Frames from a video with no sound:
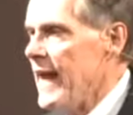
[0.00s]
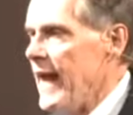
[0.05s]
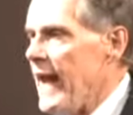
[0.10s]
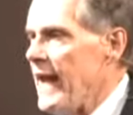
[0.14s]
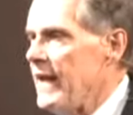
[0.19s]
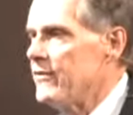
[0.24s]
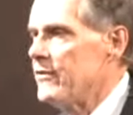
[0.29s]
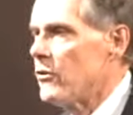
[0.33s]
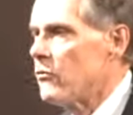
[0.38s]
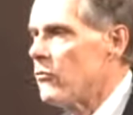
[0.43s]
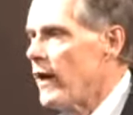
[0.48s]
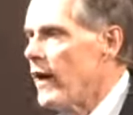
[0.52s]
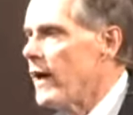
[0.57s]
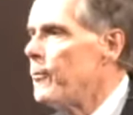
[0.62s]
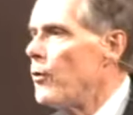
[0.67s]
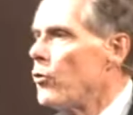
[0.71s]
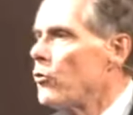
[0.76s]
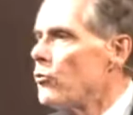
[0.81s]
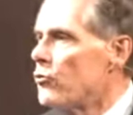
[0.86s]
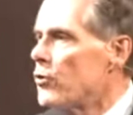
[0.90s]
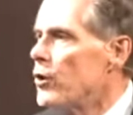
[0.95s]
And the
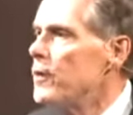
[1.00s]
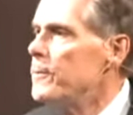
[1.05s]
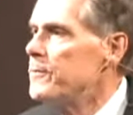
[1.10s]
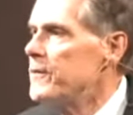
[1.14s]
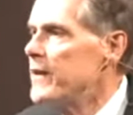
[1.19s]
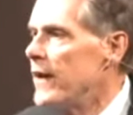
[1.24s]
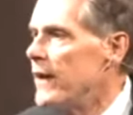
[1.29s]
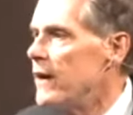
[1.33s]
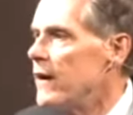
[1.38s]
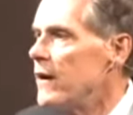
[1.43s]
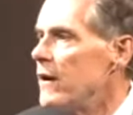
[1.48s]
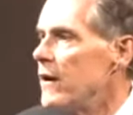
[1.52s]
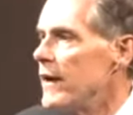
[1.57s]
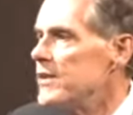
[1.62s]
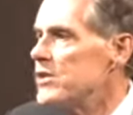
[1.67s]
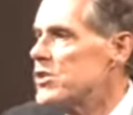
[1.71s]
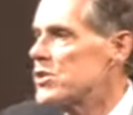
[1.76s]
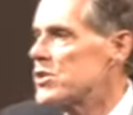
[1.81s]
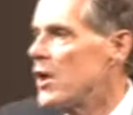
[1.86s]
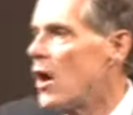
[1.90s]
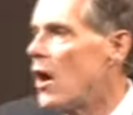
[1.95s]
rebel group there
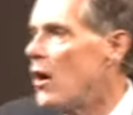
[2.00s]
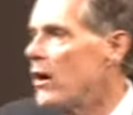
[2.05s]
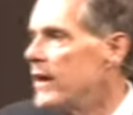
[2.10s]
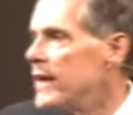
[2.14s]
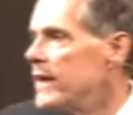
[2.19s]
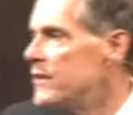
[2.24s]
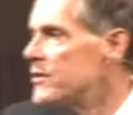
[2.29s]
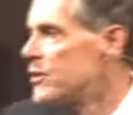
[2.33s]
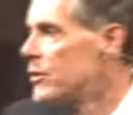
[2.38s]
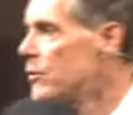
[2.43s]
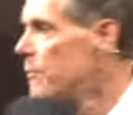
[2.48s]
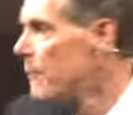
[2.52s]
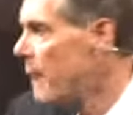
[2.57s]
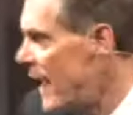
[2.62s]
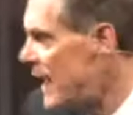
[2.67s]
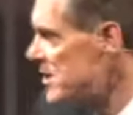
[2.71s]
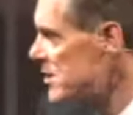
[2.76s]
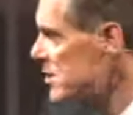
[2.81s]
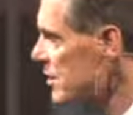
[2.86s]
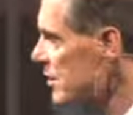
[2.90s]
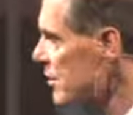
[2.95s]
is starting to
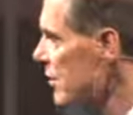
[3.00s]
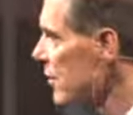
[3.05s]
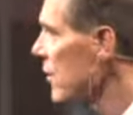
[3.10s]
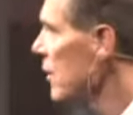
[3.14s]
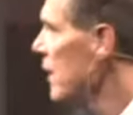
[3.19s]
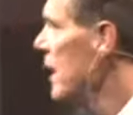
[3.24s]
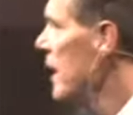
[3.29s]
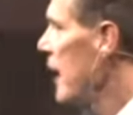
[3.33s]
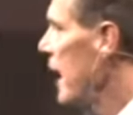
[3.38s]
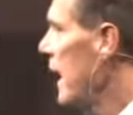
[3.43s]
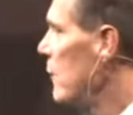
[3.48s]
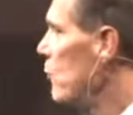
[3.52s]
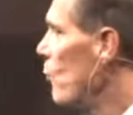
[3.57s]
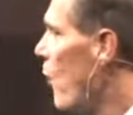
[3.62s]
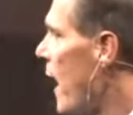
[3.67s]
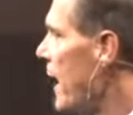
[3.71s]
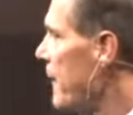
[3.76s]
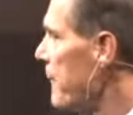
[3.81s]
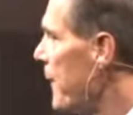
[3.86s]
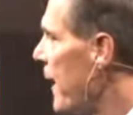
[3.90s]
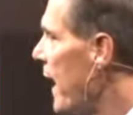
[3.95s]
massacre and
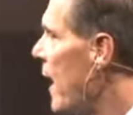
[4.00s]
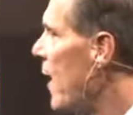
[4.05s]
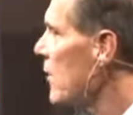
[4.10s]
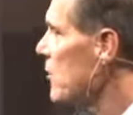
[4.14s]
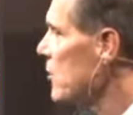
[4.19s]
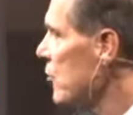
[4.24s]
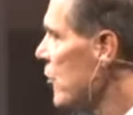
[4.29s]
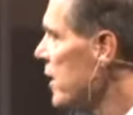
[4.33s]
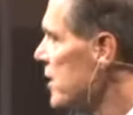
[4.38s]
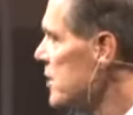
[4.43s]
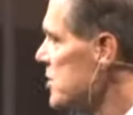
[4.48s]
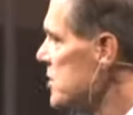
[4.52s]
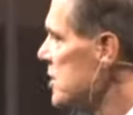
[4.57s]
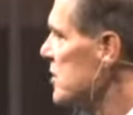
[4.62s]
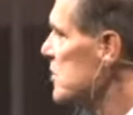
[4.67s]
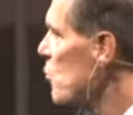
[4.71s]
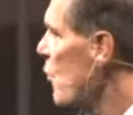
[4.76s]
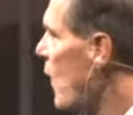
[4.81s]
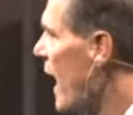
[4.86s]
wipe out Christians.